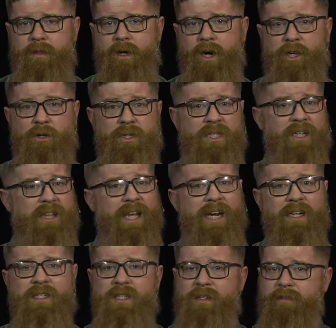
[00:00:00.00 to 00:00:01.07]
Are you
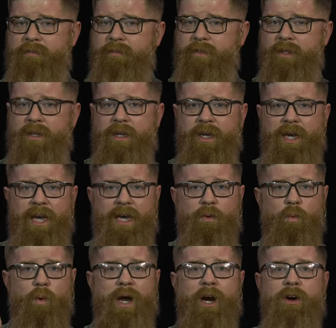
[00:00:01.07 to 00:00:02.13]
selective
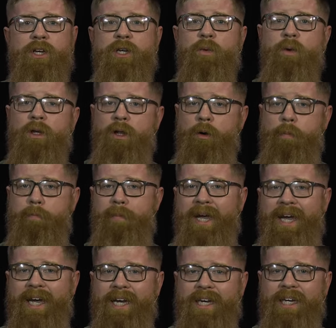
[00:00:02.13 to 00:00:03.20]
in where you will
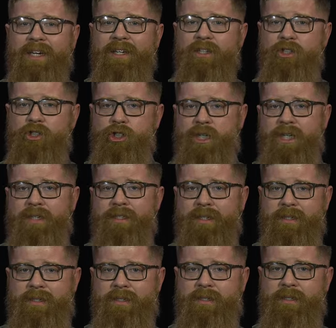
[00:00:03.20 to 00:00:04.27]
obey
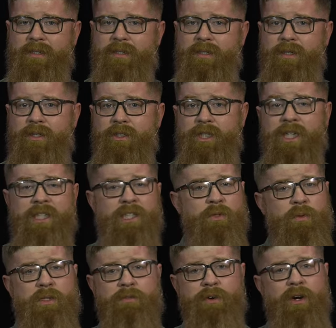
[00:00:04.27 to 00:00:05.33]
Jesus? Jesus
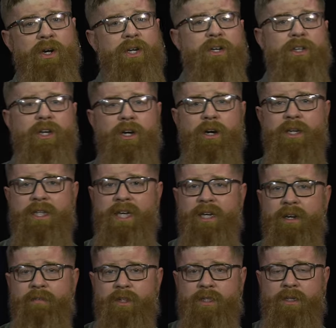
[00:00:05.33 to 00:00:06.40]
was very clear at the
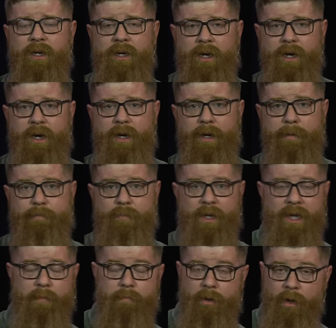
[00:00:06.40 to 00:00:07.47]
end of his uh,
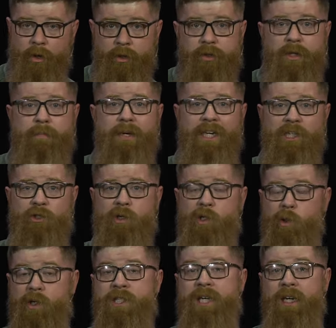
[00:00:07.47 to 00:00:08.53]
earthly ministry,
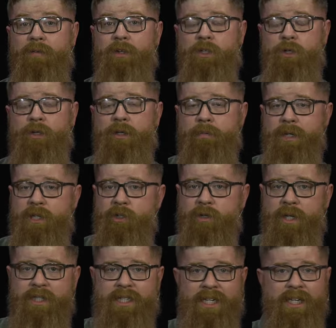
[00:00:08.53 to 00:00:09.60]
towards the end of his earthly
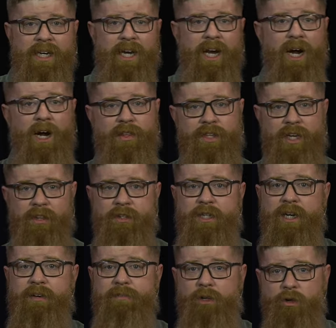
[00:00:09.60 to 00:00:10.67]
ministry, as he, on the other
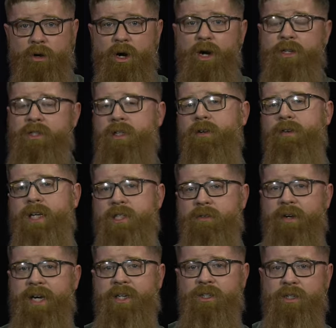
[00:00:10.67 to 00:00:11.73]
side of the cross and the
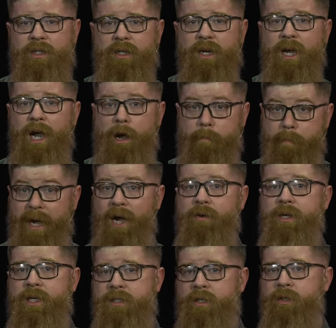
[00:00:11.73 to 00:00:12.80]
resurrection,
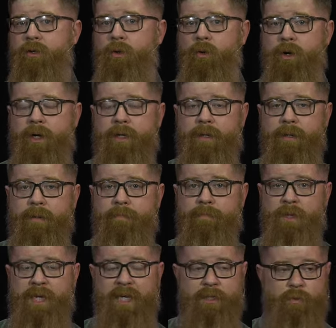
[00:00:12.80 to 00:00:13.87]
about his authority.
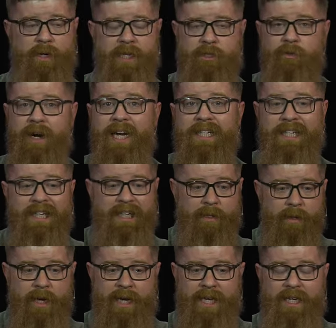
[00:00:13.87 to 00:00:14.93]
He's resurrected,
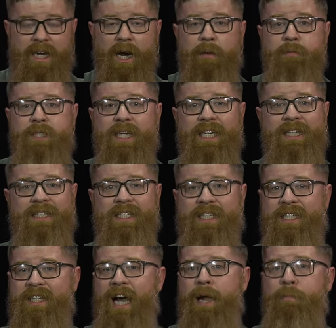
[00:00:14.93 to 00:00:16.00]
he, he comes to his
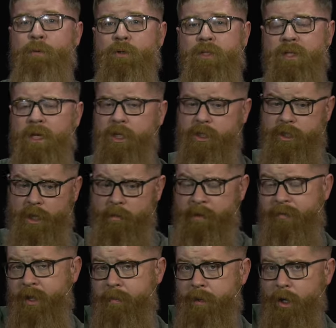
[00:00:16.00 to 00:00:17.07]
disciples. Some
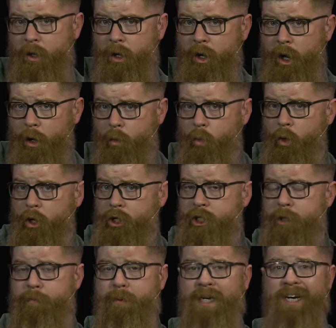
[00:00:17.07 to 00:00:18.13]
of them are, are
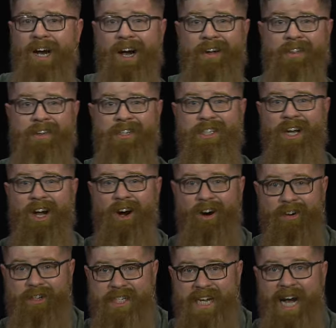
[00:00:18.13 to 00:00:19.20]
worshiping, others
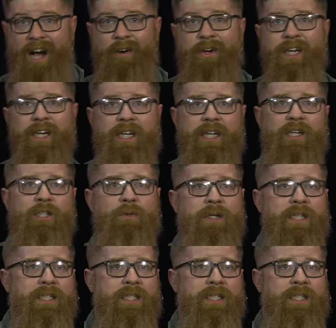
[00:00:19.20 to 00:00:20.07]
are doubting, and here's what he